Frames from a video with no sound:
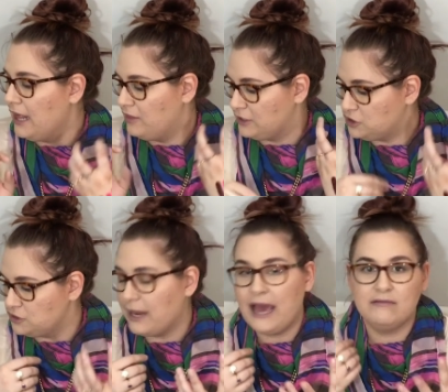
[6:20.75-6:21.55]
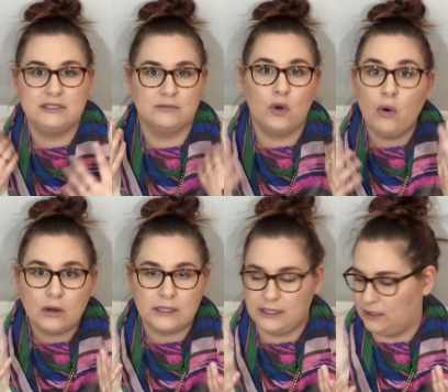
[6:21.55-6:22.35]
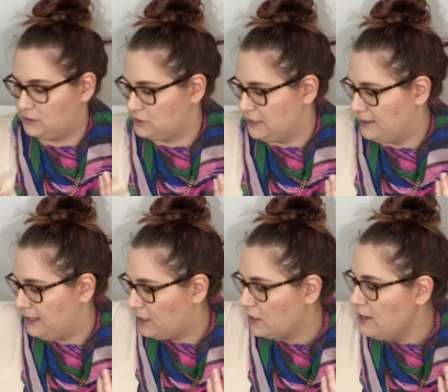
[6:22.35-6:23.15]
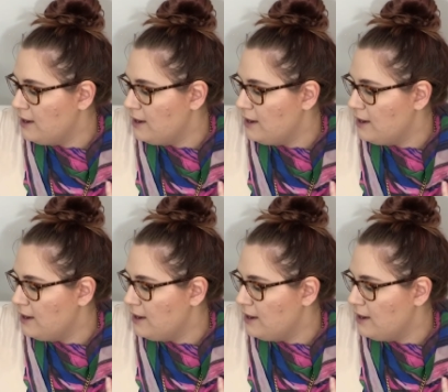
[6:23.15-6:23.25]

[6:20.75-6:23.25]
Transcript: They do have some corally colors in there.